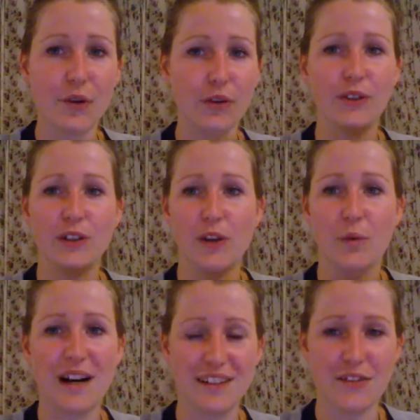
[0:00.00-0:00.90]
fulfill your
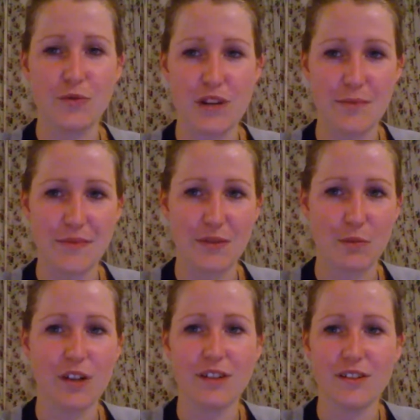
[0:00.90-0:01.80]
wildest dreams?
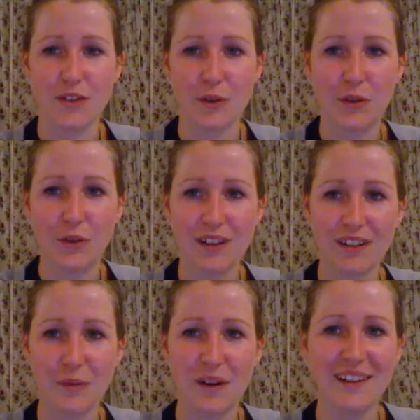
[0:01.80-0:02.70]
What is your
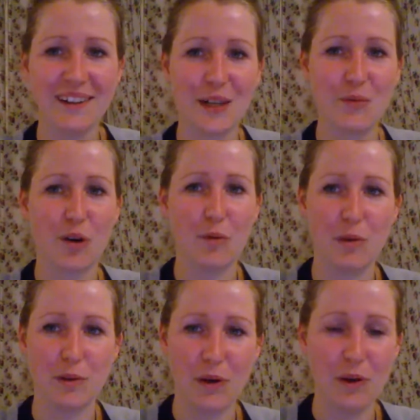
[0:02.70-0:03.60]
wildly
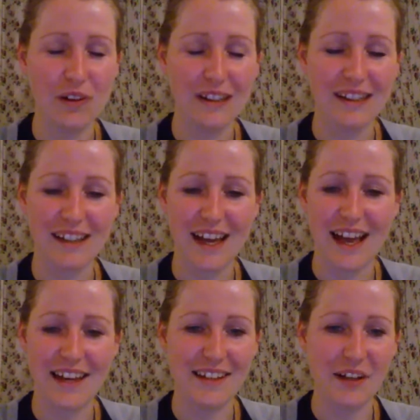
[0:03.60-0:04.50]
improbable goal,
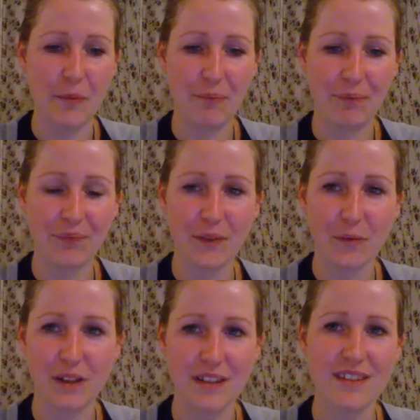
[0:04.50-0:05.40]

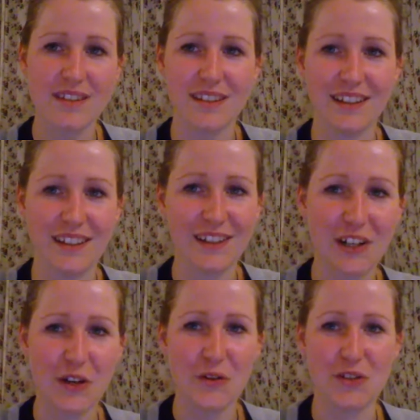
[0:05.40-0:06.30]
and what's
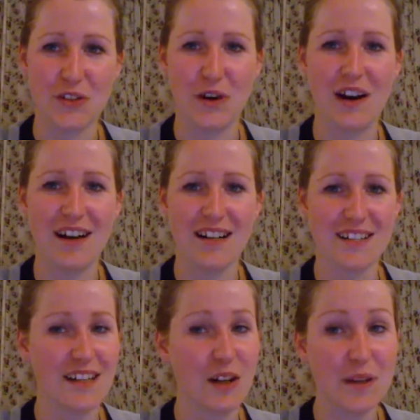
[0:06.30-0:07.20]
close to your heart?
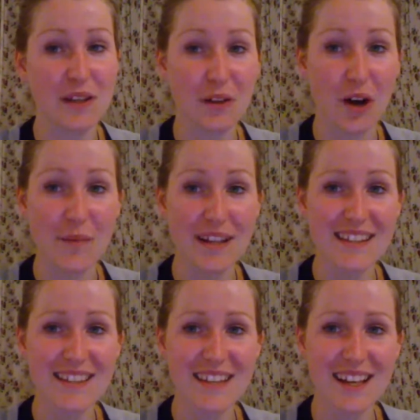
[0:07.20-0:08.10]
Tell me in the
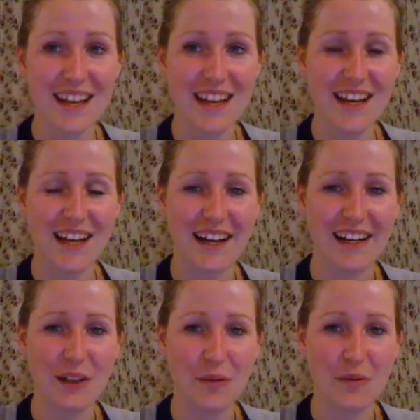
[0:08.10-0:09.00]
comments.
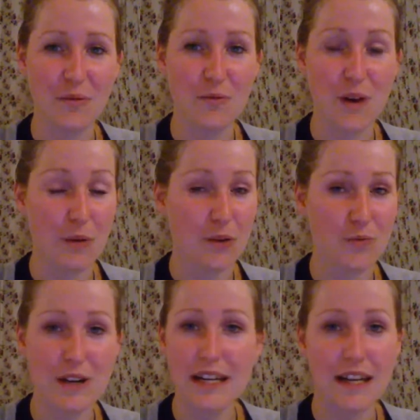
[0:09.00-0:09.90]
I would
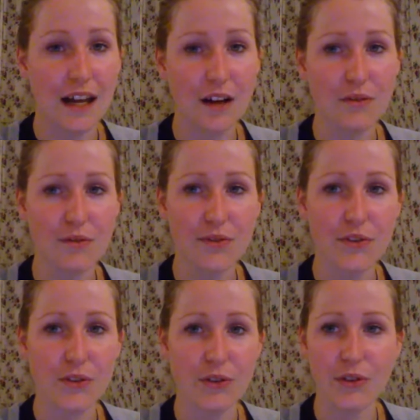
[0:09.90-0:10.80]
really love
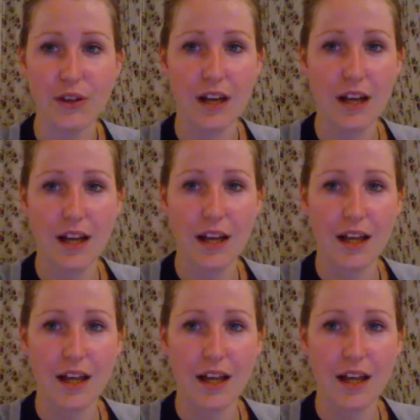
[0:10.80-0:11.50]
to